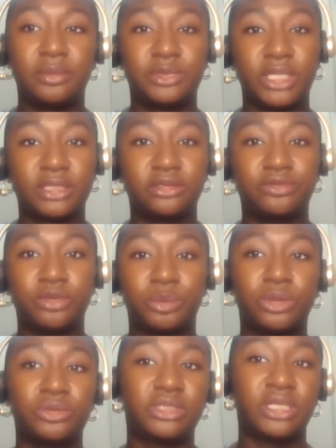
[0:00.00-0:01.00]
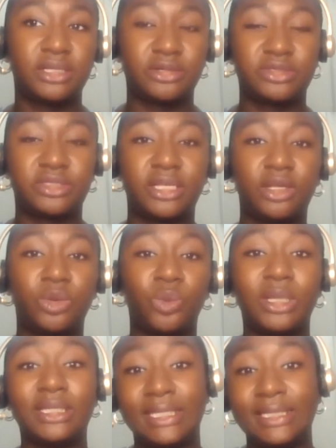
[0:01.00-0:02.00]
objective approach to understanding
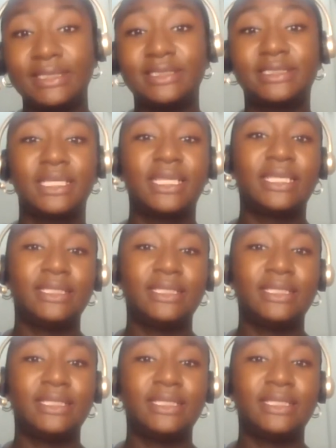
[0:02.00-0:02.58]
what needs